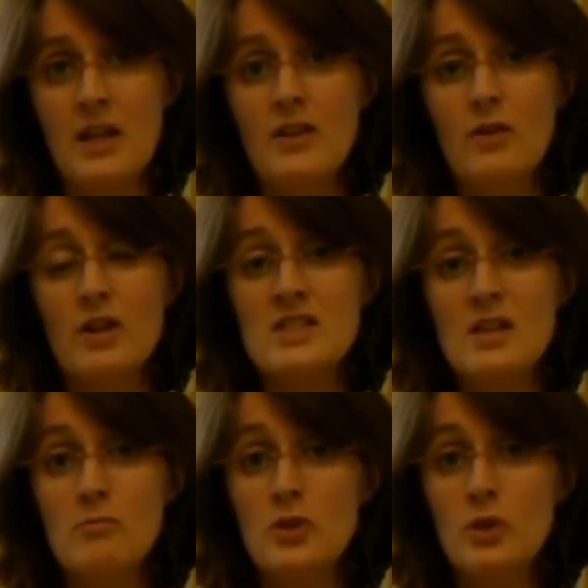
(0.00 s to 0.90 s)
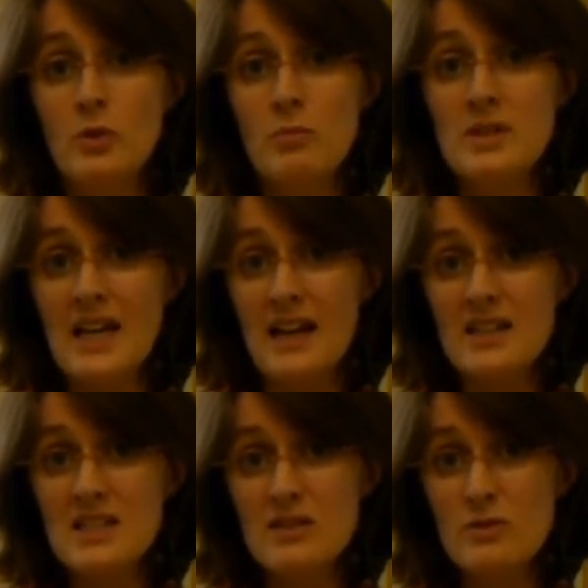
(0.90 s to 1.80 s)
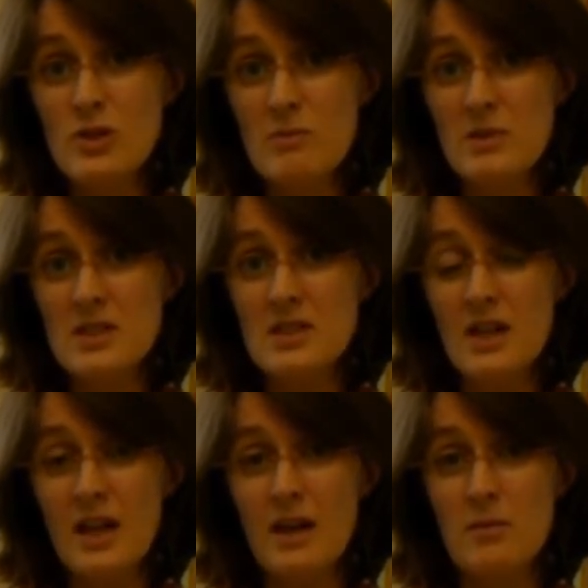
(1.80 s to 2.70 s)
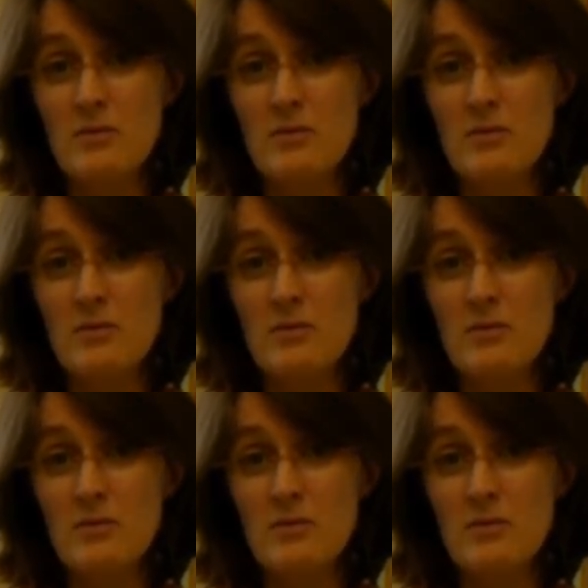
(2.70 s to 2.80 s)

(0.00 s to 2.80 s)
There are some newer modalities of treatment uh,